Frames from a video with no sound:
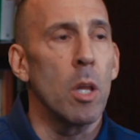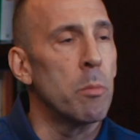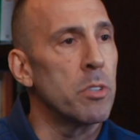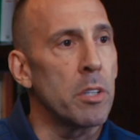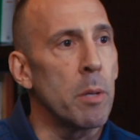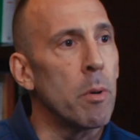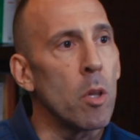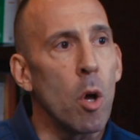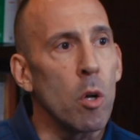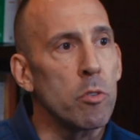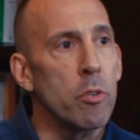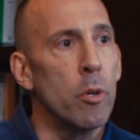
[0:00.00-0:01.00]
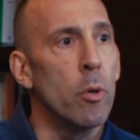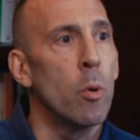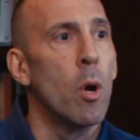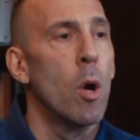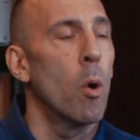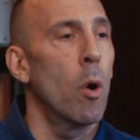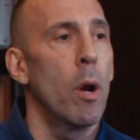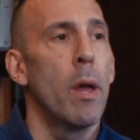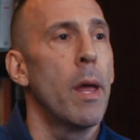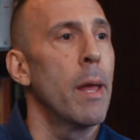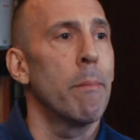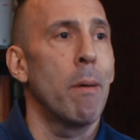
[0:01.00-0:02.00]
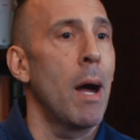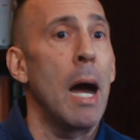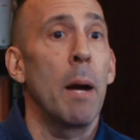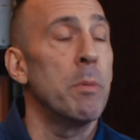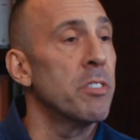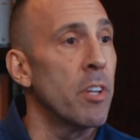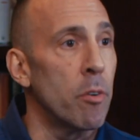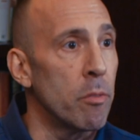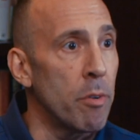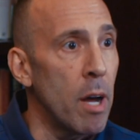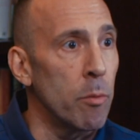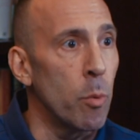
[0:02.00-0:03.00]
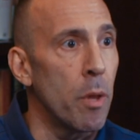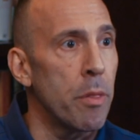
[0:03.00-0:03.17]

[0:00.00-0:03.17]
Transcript: clubs that they belong to, or hobbies they're involved